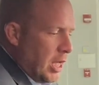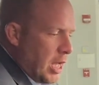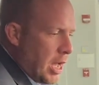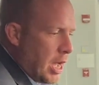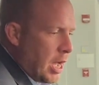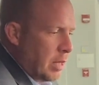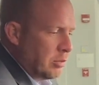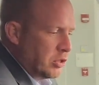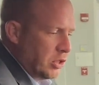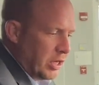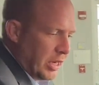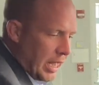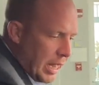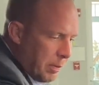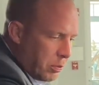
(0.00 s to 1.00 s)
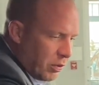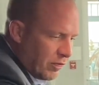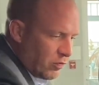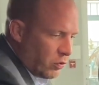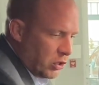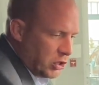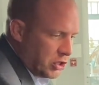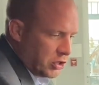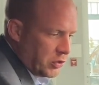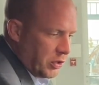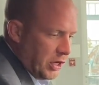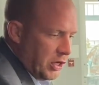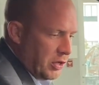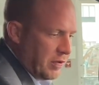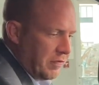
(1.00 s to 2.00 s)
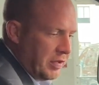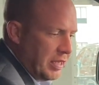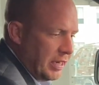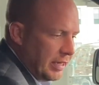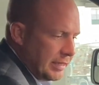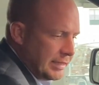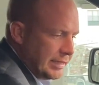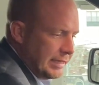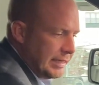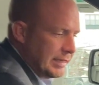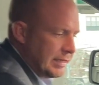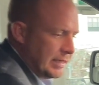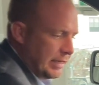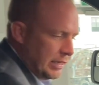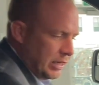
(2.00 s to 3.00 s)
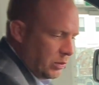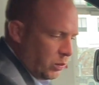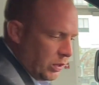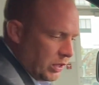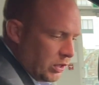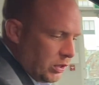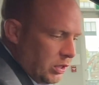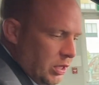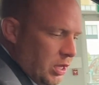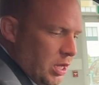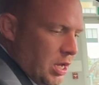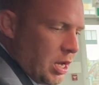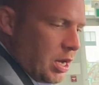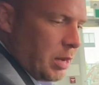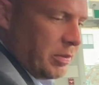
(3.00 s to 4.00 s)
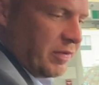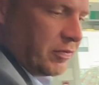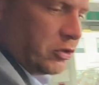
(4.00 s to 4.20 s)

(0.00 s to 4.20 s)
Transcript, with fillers: Um, so you got an 8.4 inch screen, you have heated seats, heated wheel, um, you have the